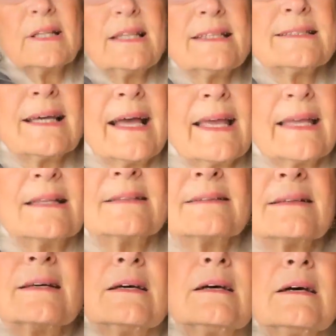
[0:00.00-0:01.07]
really
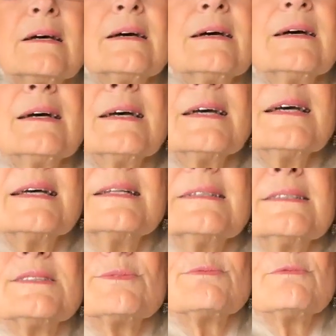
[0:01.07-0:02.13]
tight and
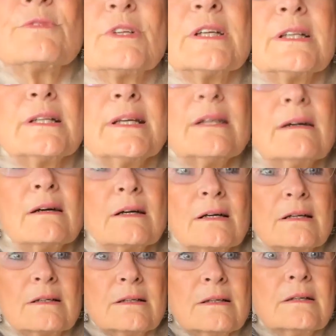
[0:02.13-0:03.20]
it's really
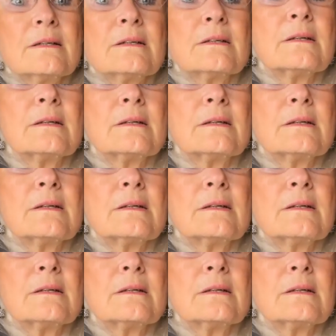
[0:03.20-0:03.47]
hard.